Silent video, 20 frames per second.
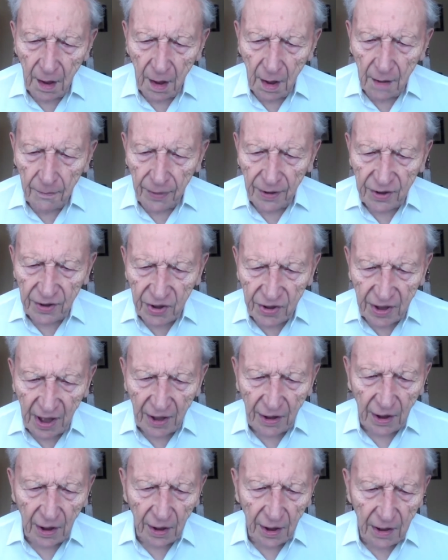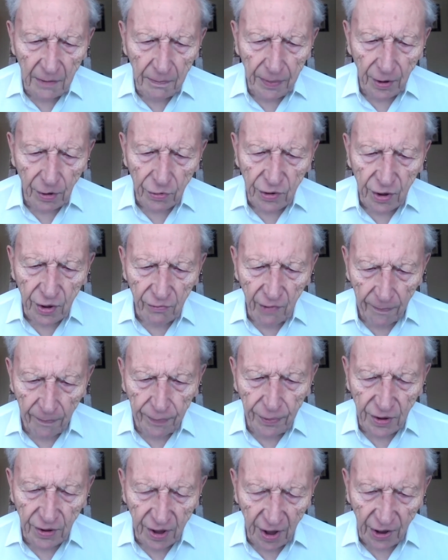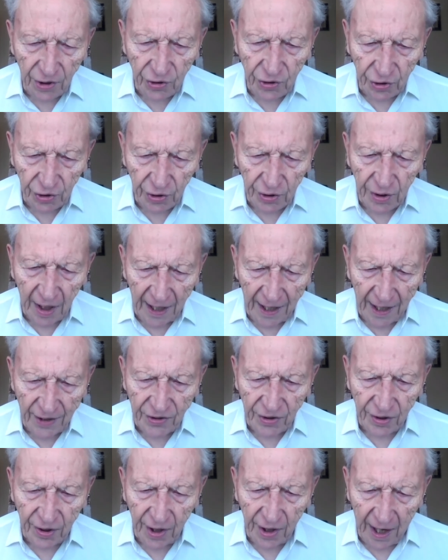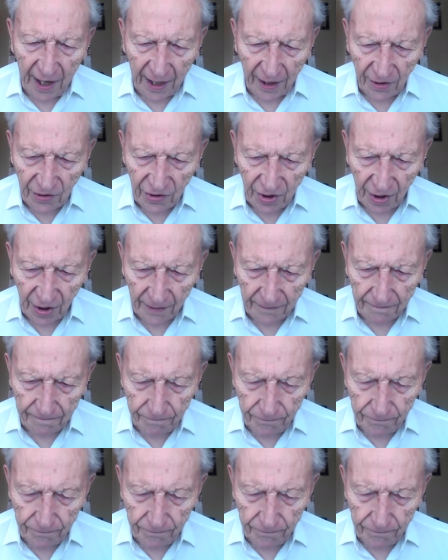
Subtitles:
but steadily built a reputation as an actor.